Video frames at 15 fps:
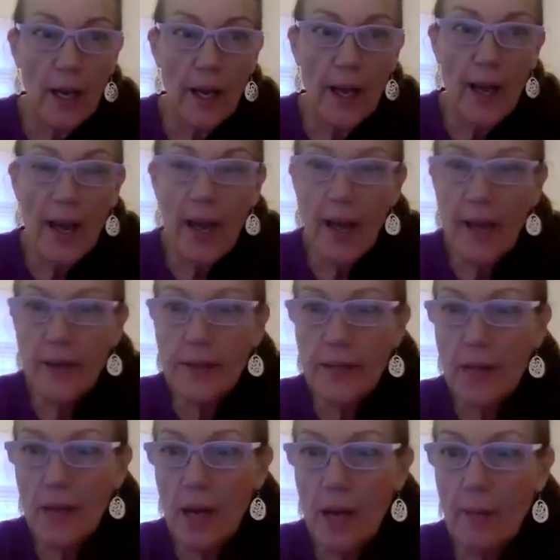and
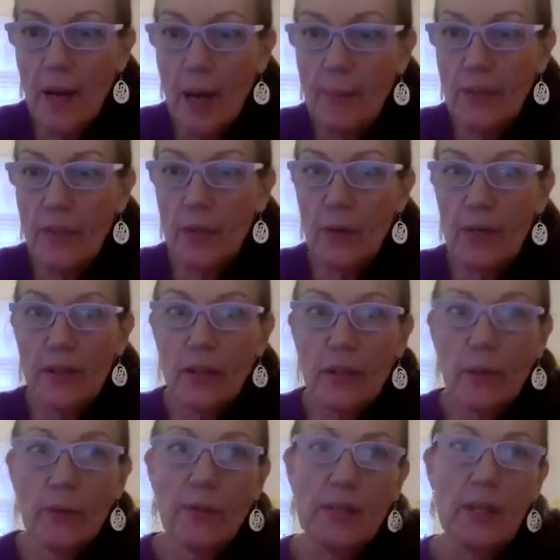I'm new at
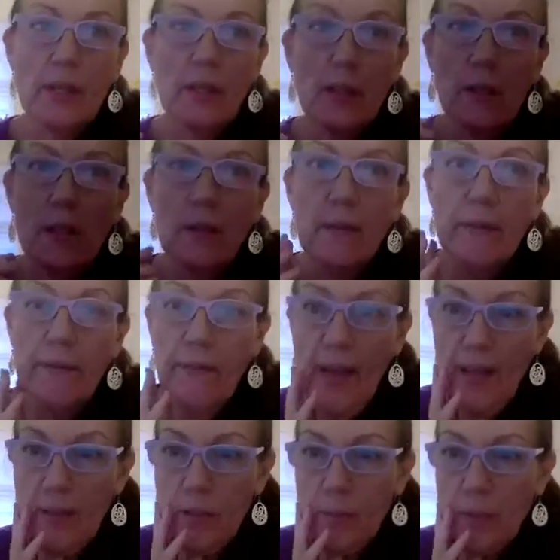using
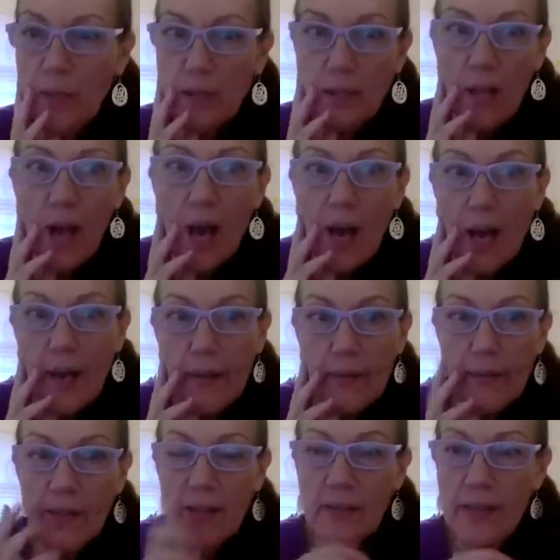Facebook Live.
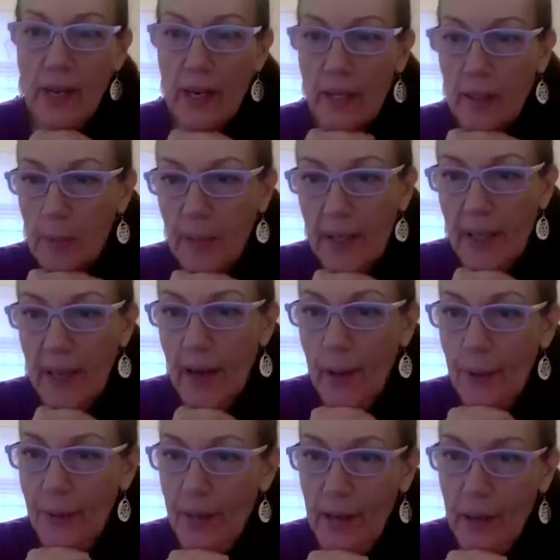Is there anybody
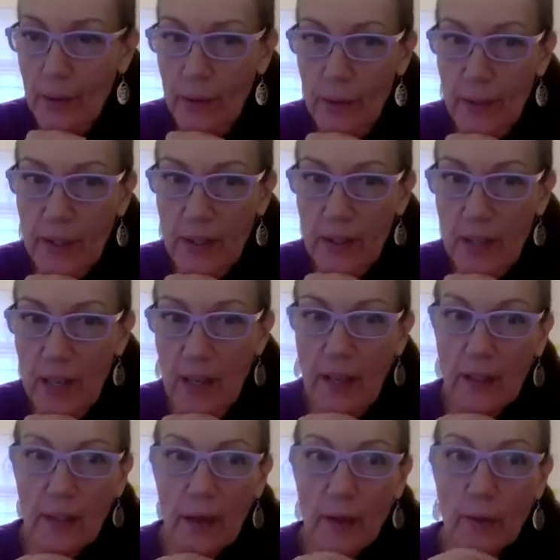out there who can say
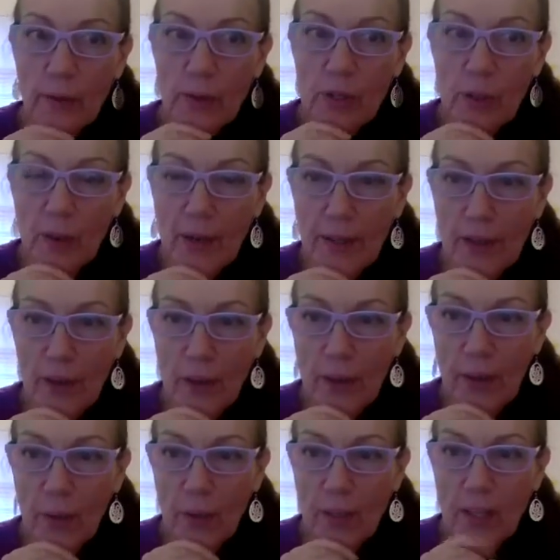hello so I know
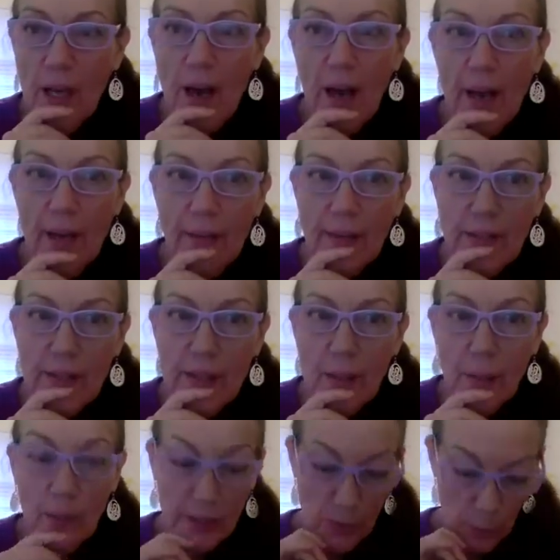that we're live and
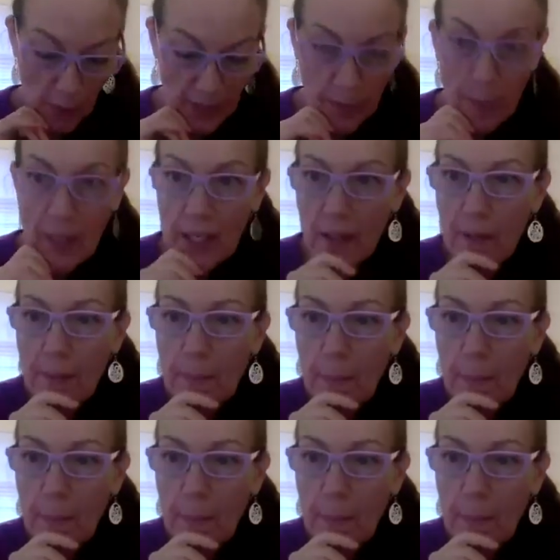someone's with me?